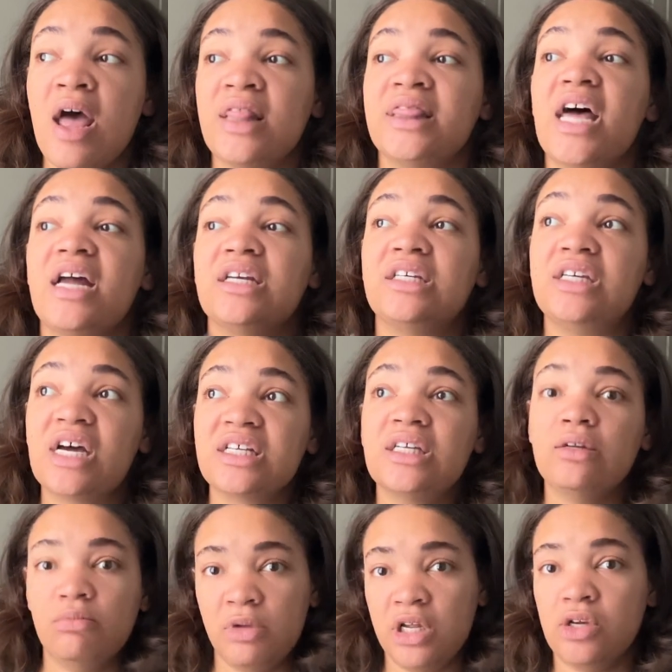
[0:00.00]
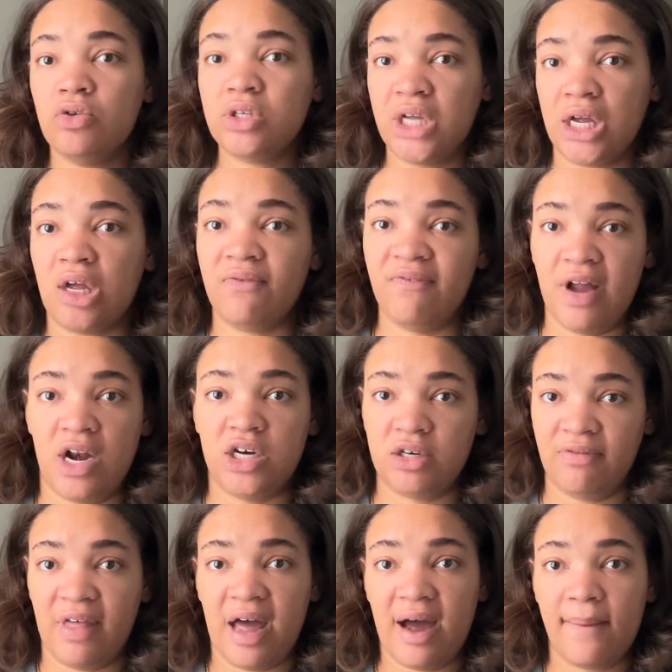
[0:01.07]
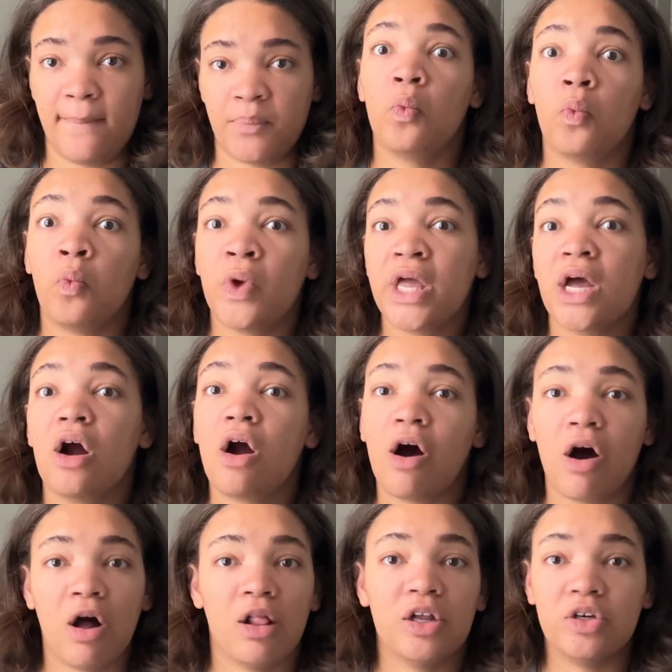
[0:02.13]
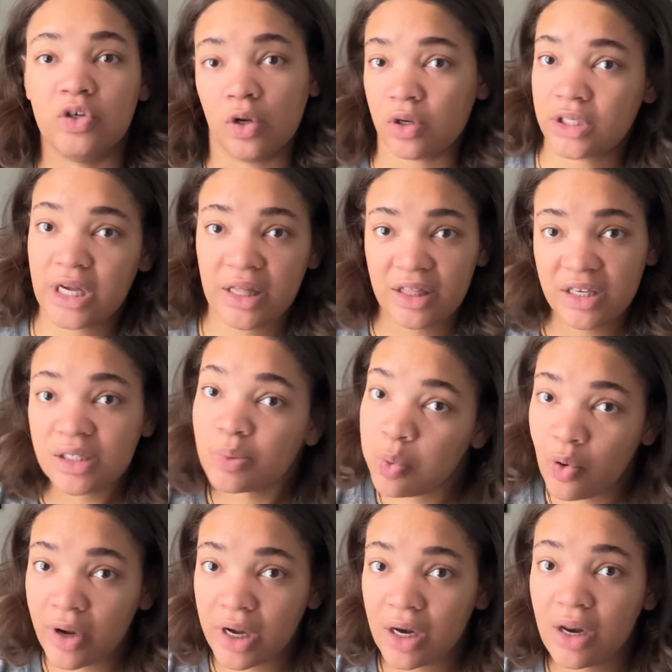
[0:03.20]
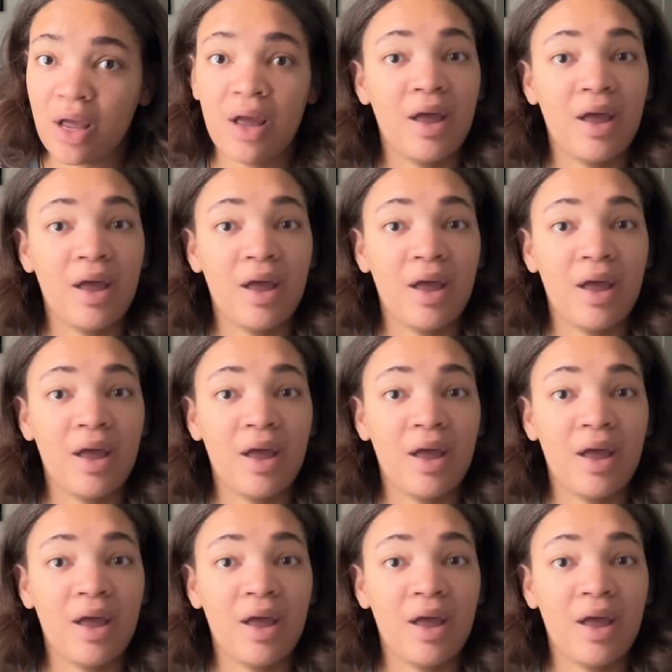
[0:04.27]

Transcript: That doesn't mean you take advantage of that. We are all adults at this point,